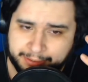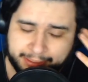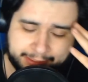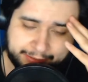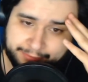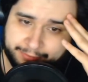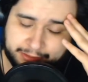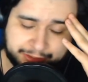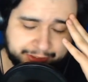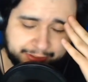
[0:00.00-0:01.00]
And
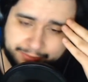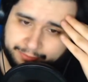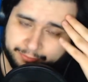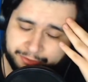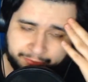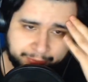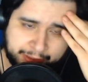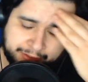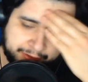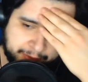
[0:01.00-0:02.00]
she's really
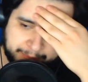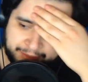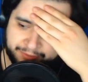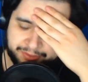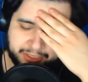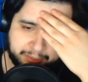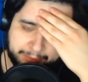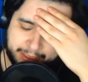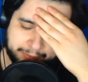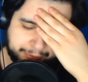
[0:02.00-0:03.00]
done an amazing job, man.
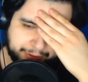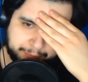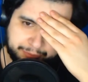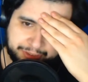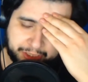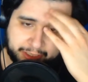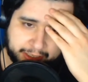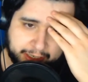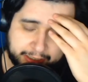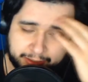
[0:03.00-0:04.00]
I really appreciate
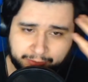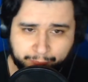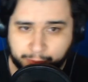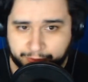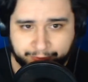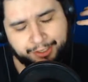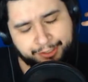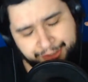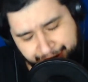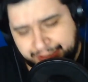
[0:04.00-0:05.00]
Akari, and of course
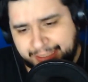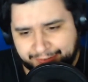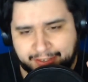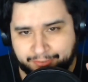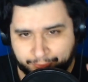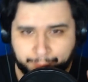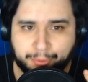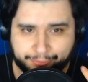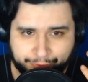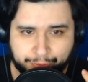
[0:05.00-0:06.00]
she needs that support
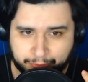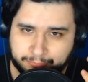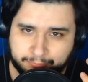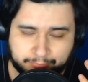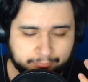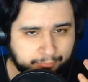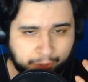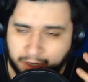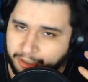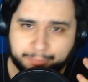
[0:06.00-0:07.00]
too,
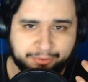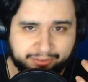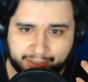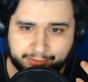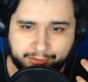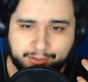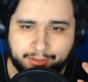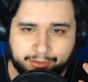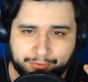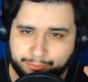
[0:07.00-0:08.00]
100%.
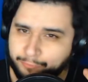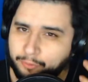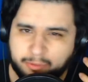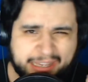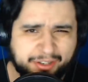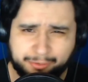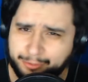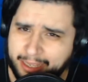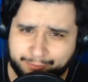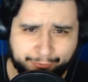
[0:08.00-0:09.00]
So for Rei to do
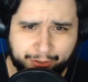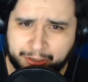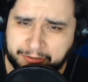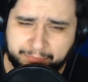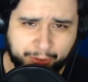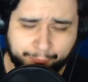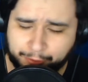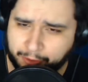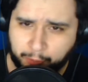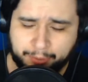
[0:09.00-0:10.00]
that for her, for her to
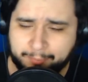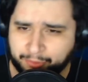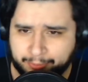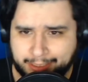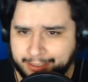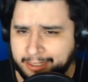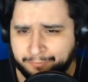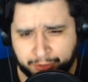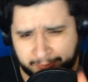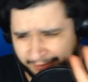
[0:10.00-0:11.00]
open up to Rei again, and for
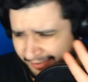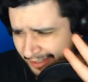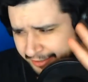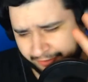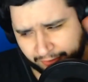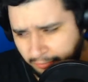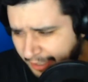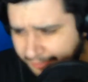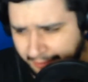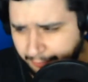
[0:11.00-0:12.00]
him to say just the right
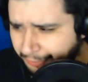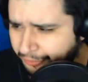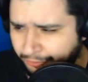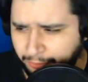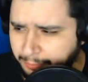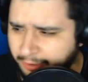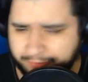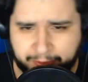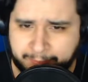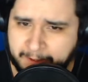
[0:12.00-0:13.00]
thing was just too perfect,
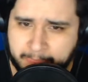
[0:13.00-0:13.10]
man.